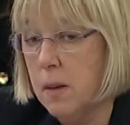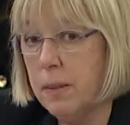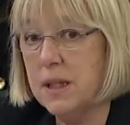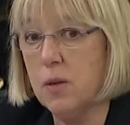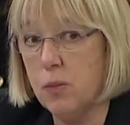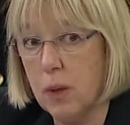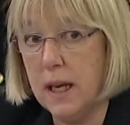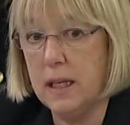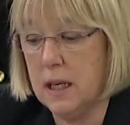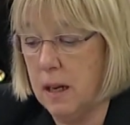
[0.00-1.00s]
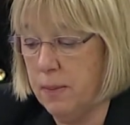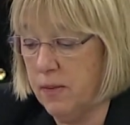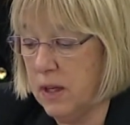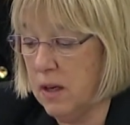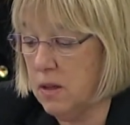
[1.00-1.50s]
but the right type
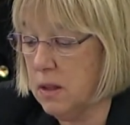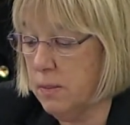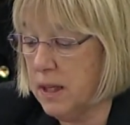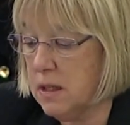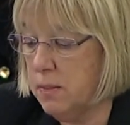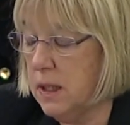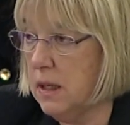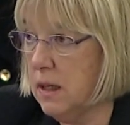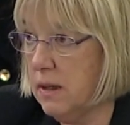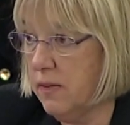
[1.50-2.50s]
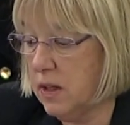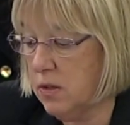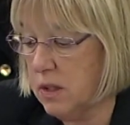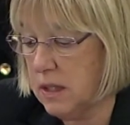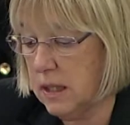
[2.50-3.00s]
of care to best meet the
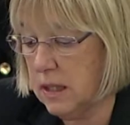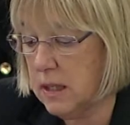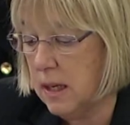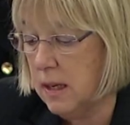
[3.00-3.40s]
veterans' needs.